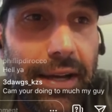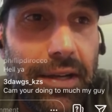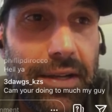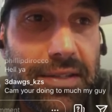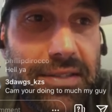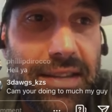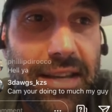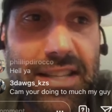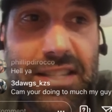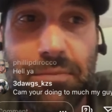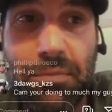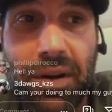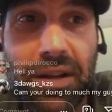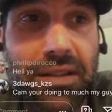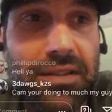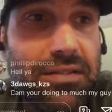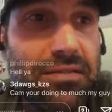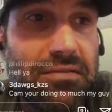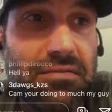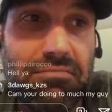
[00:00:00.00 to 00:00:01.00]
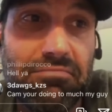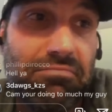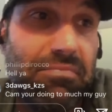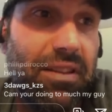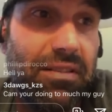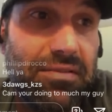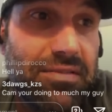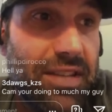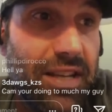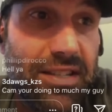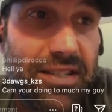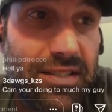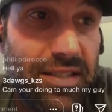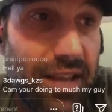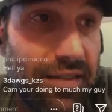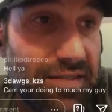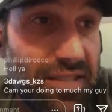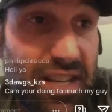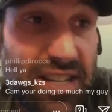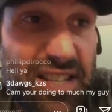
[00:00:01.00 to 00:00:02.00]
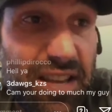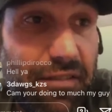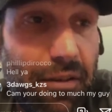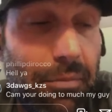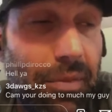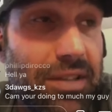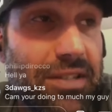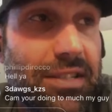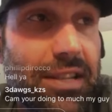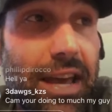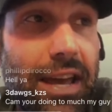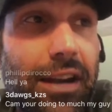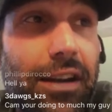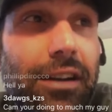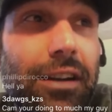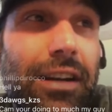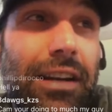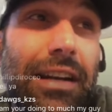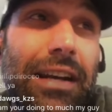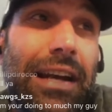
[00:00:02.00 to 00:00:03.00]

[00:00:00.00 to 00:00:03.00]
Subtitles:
7 months later.